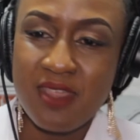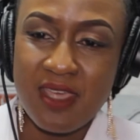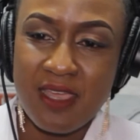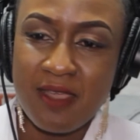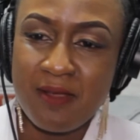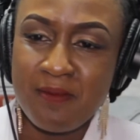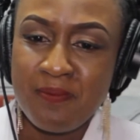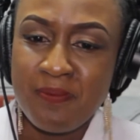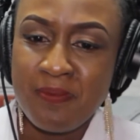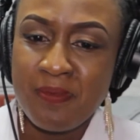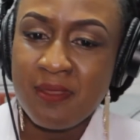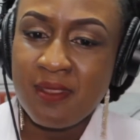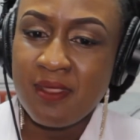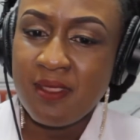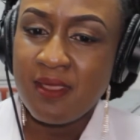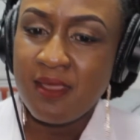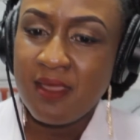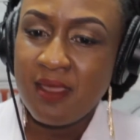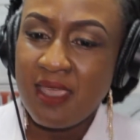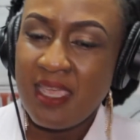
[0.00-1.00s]
there.
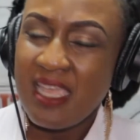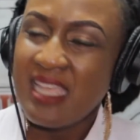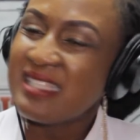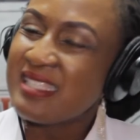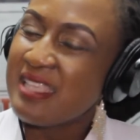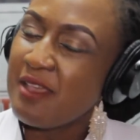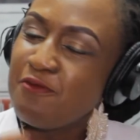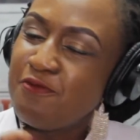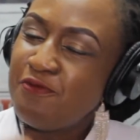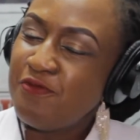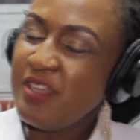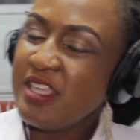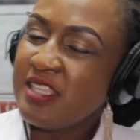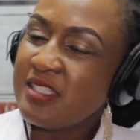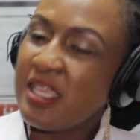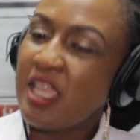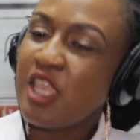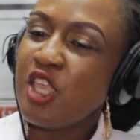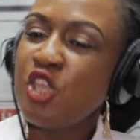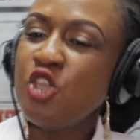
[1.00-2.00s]
Amen.
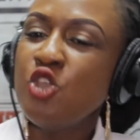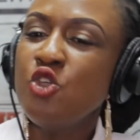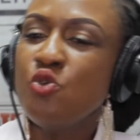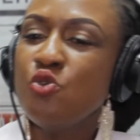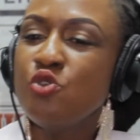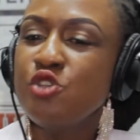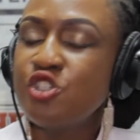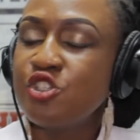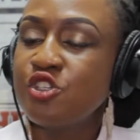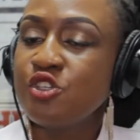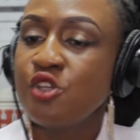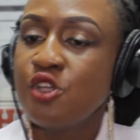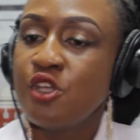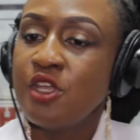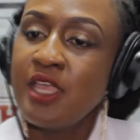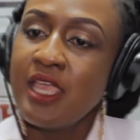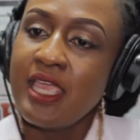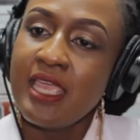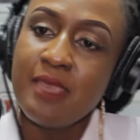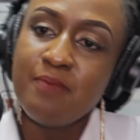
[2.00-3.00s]
It's a huge
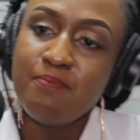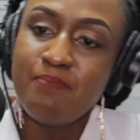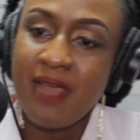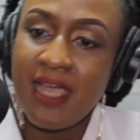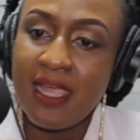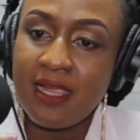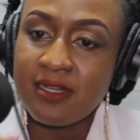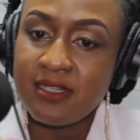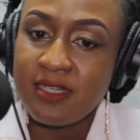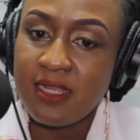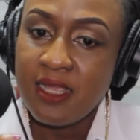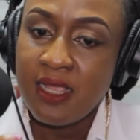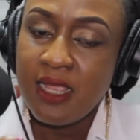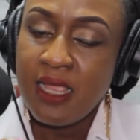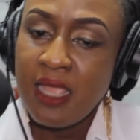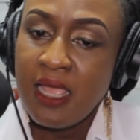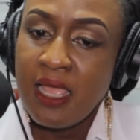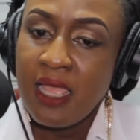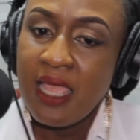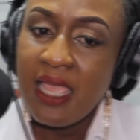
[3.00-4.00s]
impact.
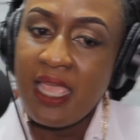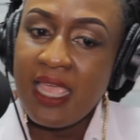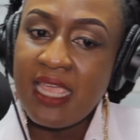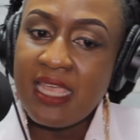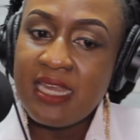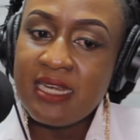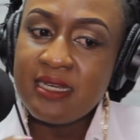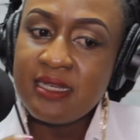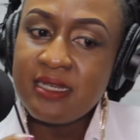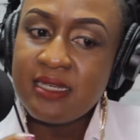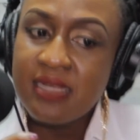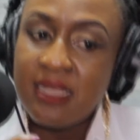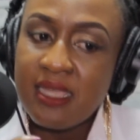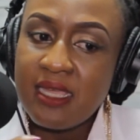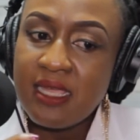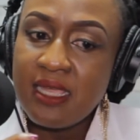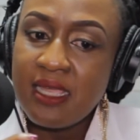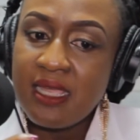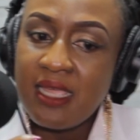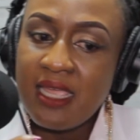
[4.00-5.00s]
And
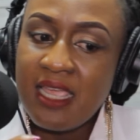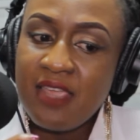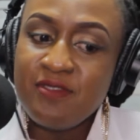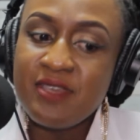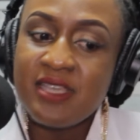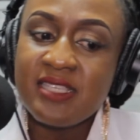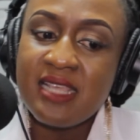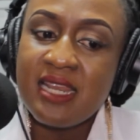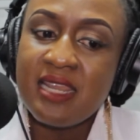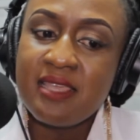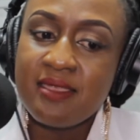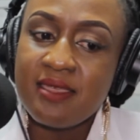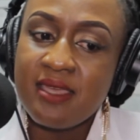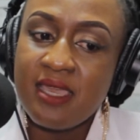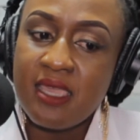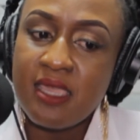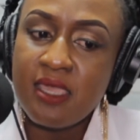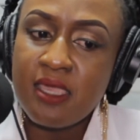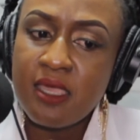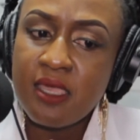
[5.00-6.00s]
if there's
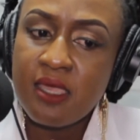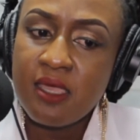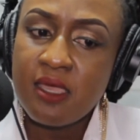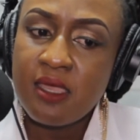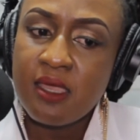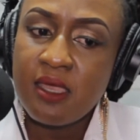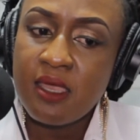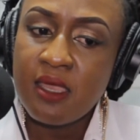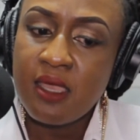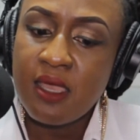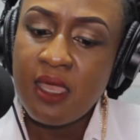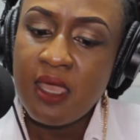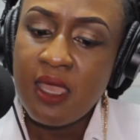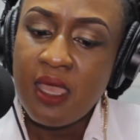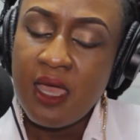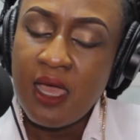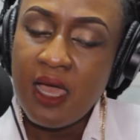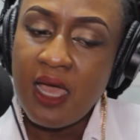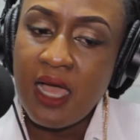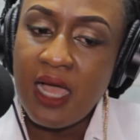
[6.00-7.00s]
anything,
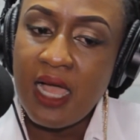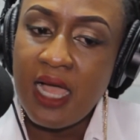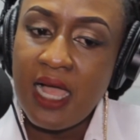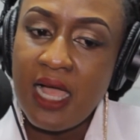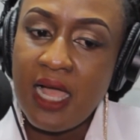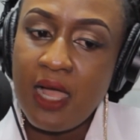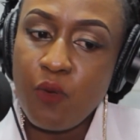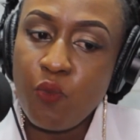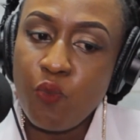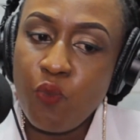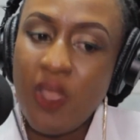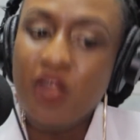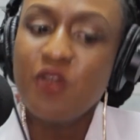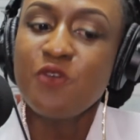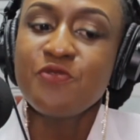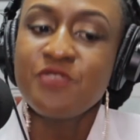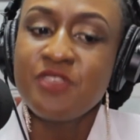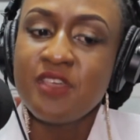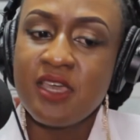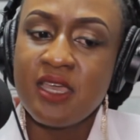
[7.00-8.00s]
one
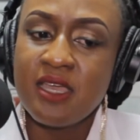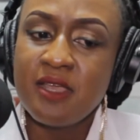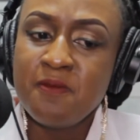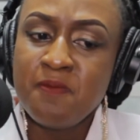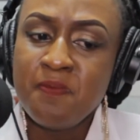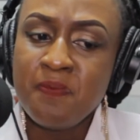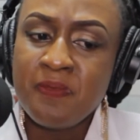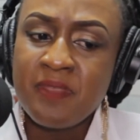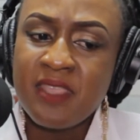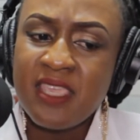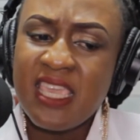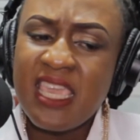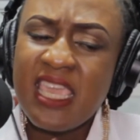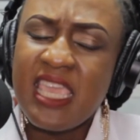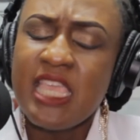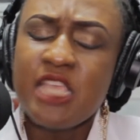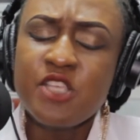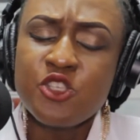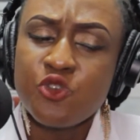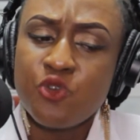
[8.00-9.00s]
of the
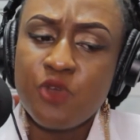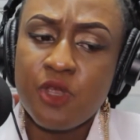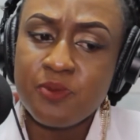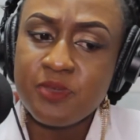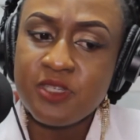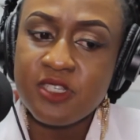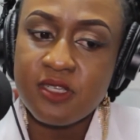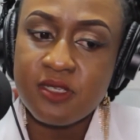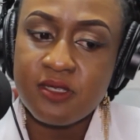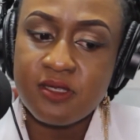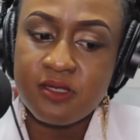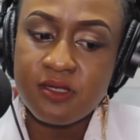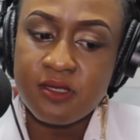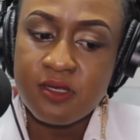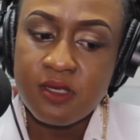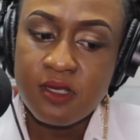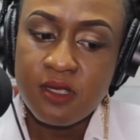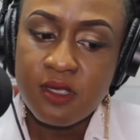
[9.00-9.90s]
key scriptures